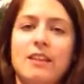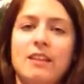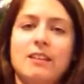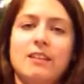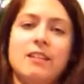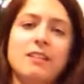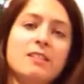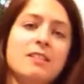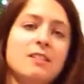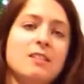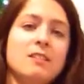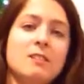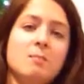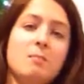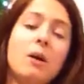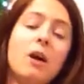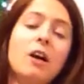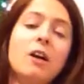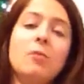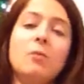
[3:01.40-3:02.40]
then the
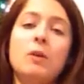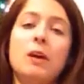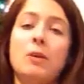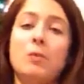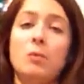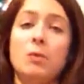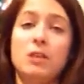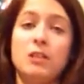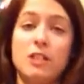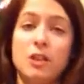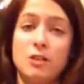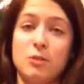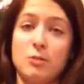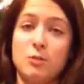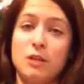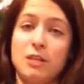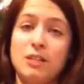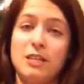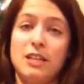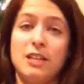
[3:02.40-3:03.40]
part where I wish I was
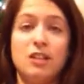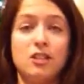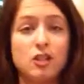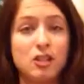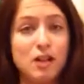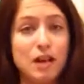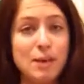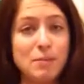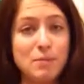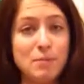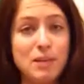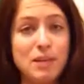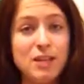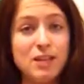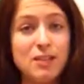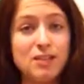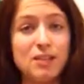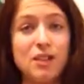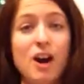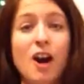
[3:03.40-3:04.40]
wearing a t-shirt, I
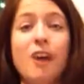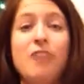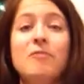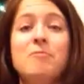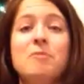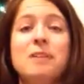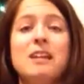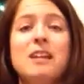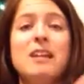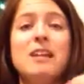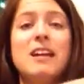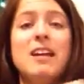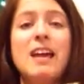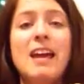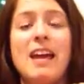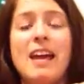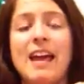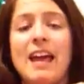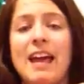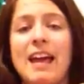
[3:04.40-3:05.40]
peeled it off me,
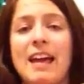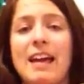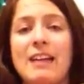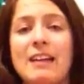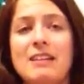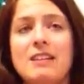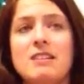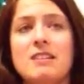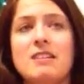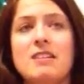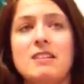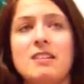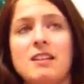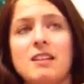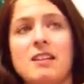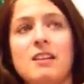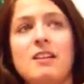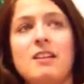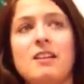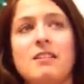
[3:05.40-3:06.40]
and
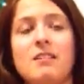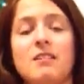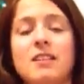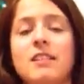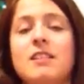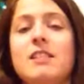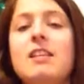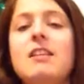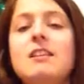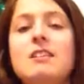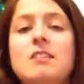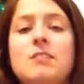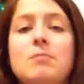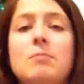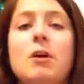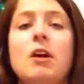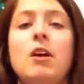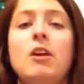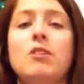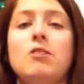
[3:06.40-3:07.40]
the sensitive
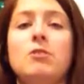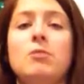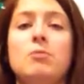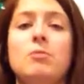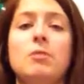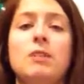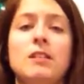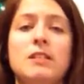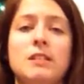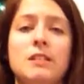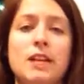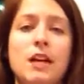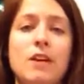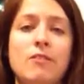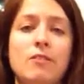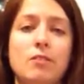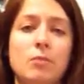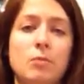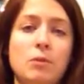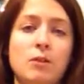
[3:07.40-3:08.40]
parts was
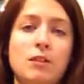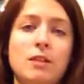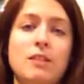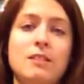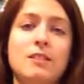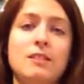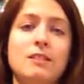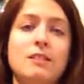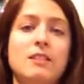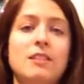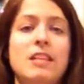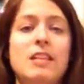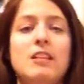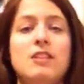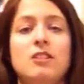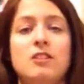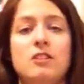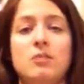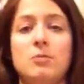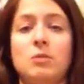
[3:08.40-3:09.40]
covered with
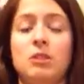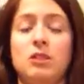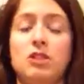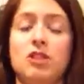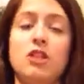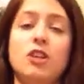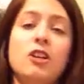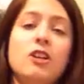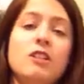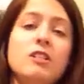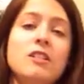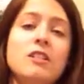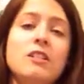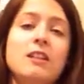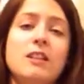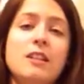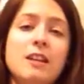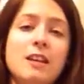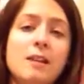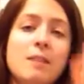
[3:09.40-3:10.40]
the shirt,
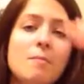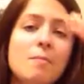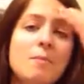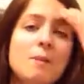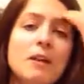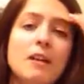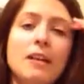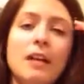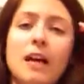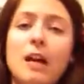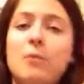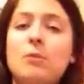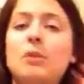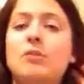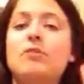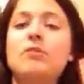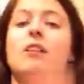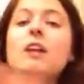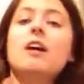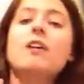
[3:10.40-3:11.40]
but I would
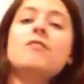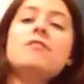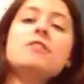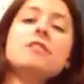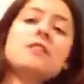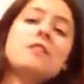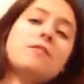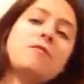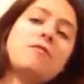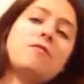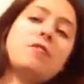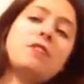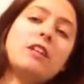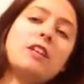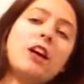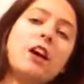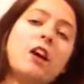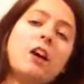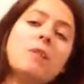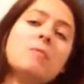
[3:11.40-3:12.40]
have loved for
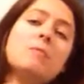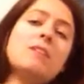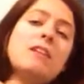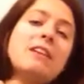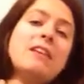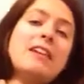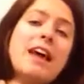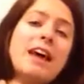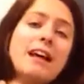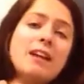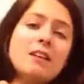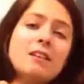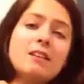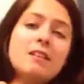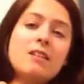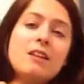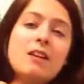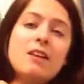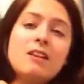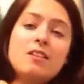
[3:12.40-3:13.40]
the arm and the neck
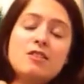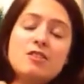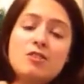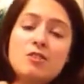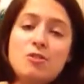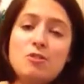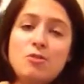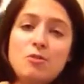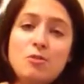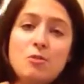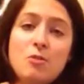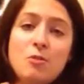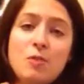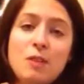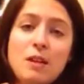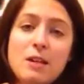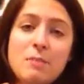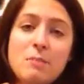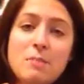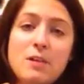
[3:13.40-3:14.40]
to
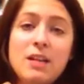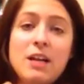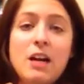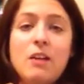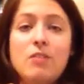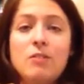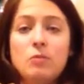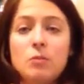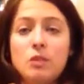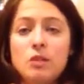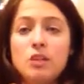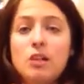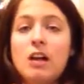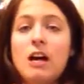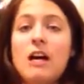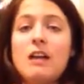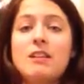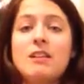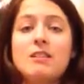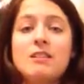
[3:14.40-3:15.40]
be covered with
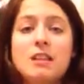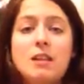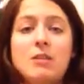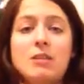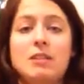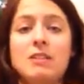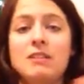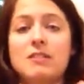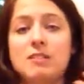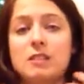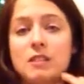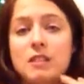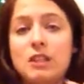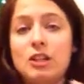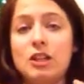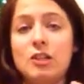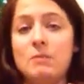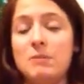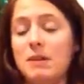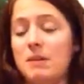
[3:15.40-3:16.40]
cloth, so it didn't
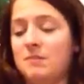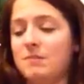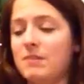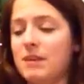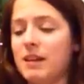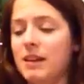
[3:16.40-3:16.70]
hurt me.